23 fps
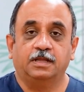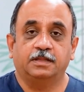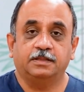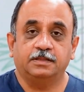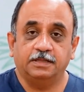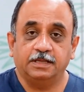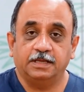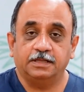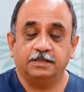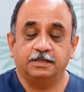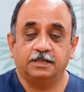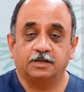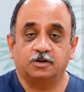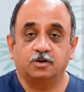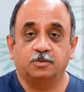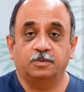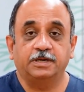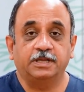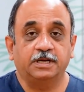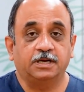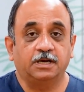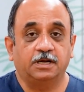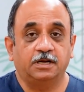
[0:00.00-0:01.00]
then the
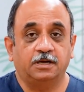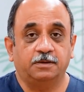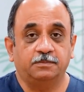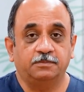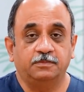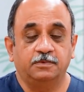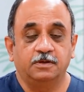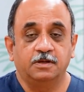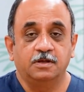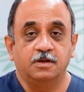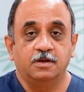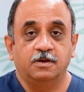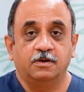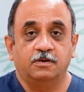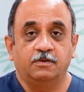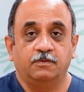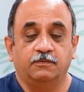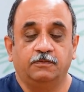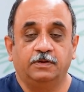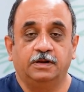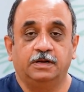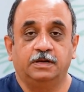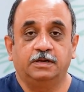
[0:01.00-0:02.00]
robotic arm
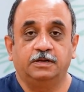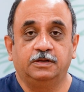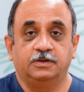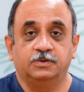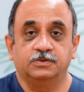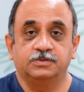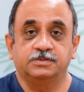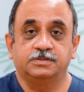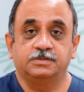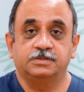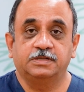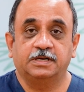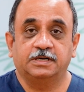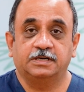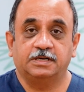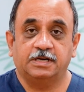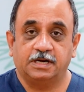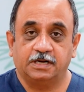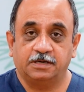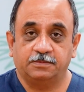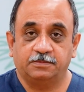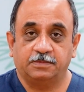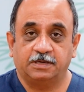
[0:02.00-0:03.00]
will use that
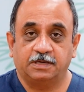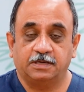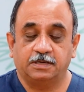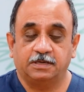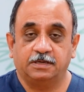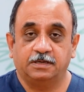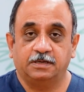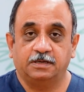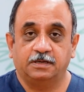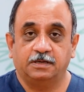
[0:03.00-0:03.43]
landmark